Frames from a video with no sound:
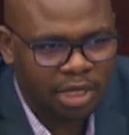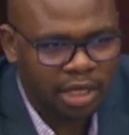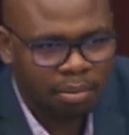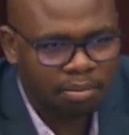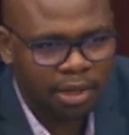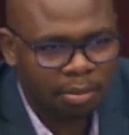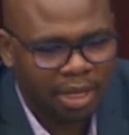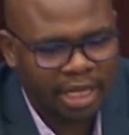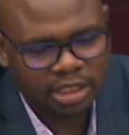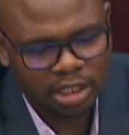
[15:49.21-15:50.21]
me
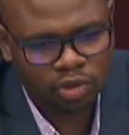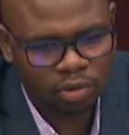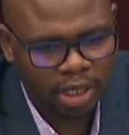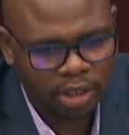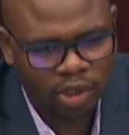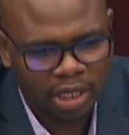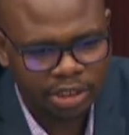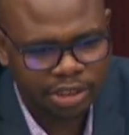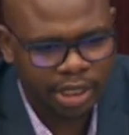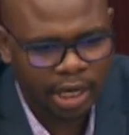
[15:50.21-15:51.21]
pleasure to actually
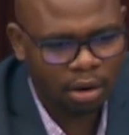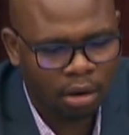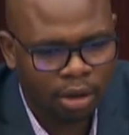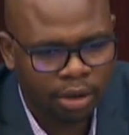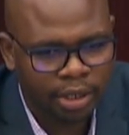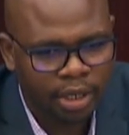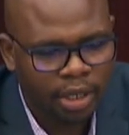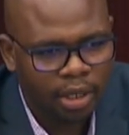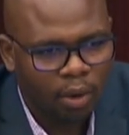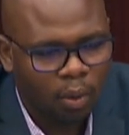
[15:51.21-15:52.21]
share on
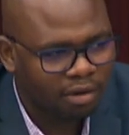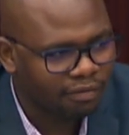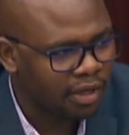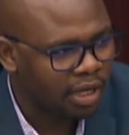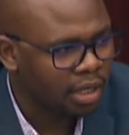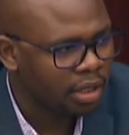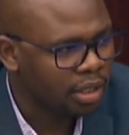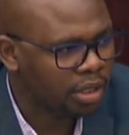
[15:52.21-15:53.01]
one of the